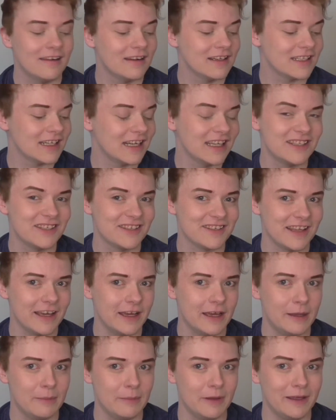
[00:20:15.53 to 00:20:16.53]
Shall I just
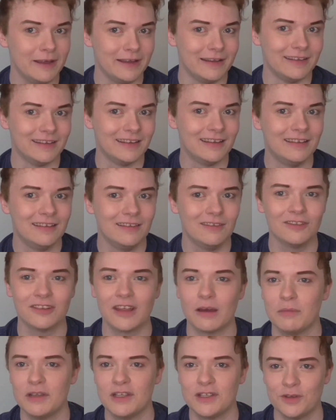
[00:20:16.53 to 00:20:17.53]
let him in? Will
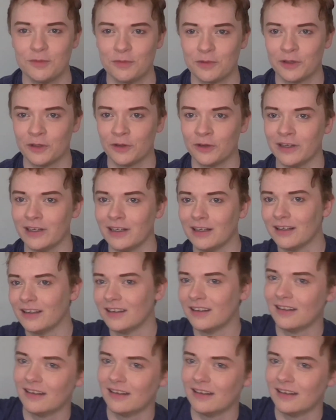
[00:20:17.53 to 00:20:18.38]
that be super annoying?